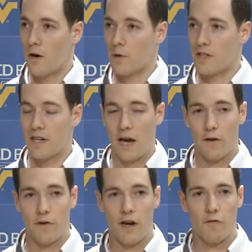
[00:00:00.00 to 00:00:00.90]
We did,
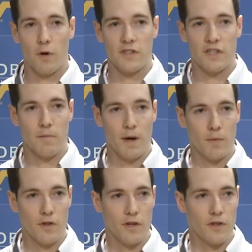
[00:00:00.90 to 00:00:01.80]
however, have one team
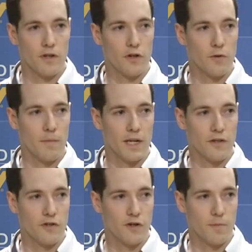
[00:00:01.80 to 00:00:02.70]
member that couldn't make
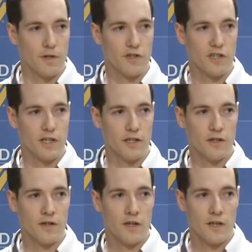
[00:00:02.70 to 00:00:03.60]
the trip this
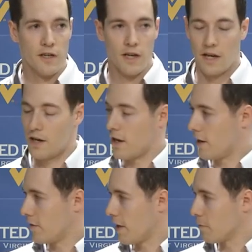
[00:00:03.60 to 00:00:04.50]
year, and
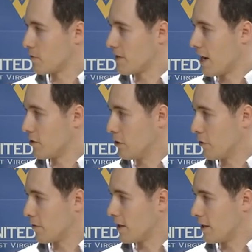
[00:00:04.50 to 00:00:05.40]
that was Daniel
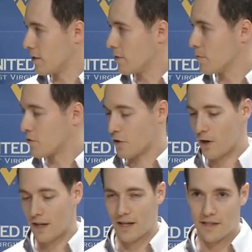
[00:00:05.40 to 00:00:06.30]
over here. So
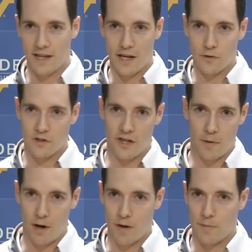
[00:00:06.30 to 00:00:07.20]
I'd like Daniel to
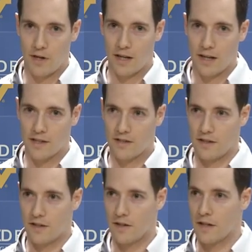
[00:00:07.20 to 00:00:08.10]
come up, and I'd like
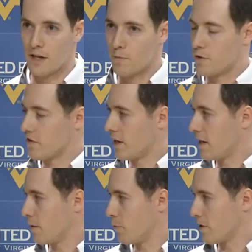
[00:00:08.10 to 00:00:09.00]
to present
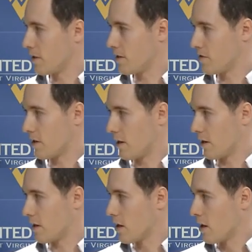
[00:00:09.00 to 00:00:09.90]
him with his
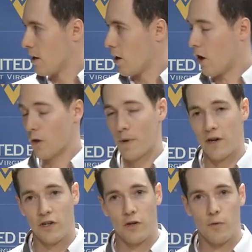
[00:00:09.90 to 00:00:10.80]

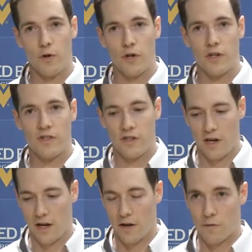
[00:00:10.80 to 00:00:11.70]
All-American Awards
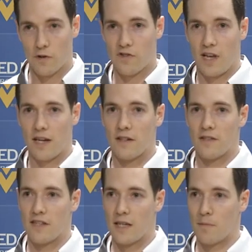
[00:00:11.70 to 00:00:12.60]
for second
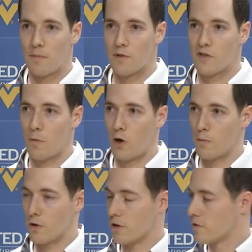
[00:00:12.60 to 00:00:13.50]
team small
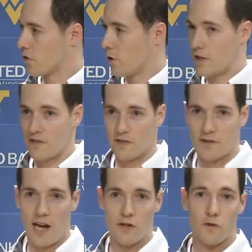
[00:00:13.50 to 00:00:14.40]
bore. So it's
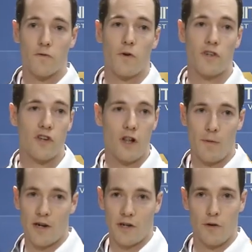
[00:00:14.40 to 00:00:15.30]
Daniel's first
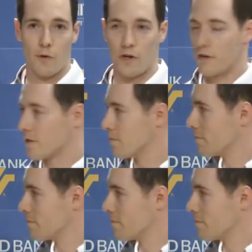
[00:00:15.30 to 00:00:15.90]
All-American Award.